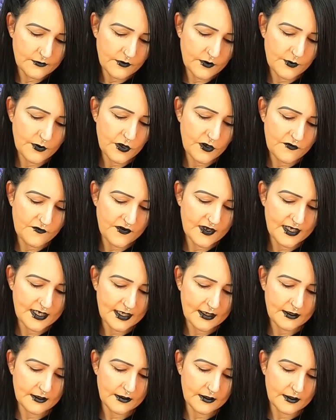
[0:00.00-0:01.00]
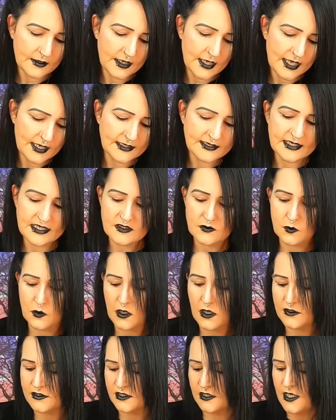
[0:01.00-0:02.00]
removing excess
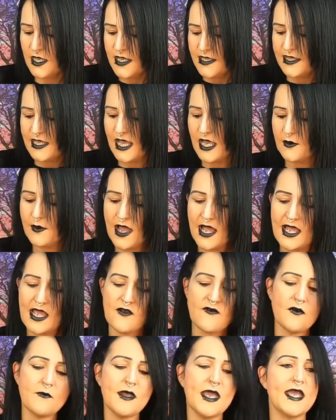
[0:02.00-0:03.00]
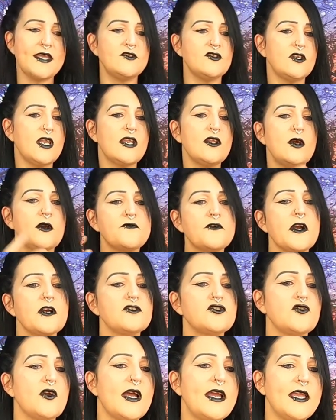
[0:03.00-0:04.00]
water. Now, I have a maiden. I know I've
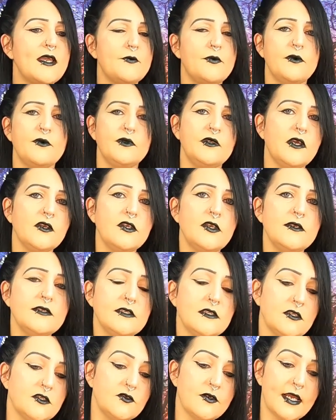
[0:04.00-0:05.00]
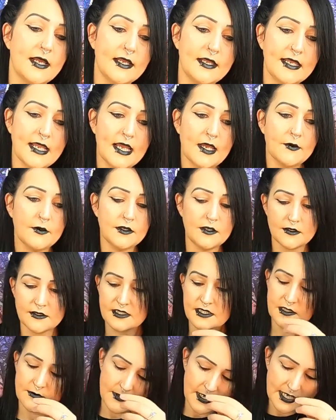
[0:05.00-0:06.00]
got a dryer, but we're not using the dryer now. We're
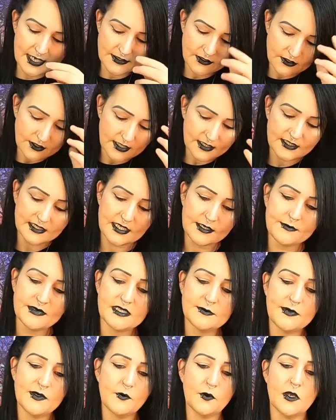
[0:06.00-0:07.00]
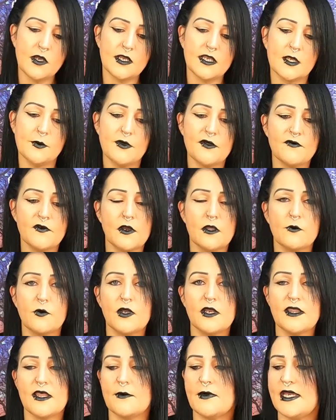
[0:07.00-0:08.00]
using the maiden. It seems to be working. We've got
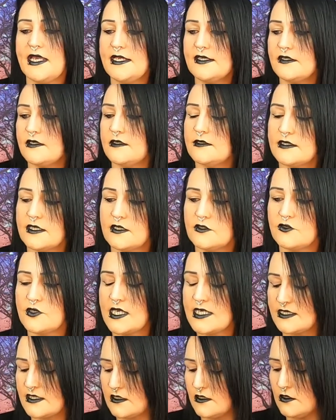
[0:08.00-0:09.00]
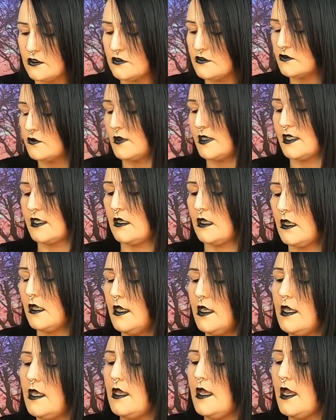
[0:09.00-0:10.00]
one of them heaters that dries the clothes quicker.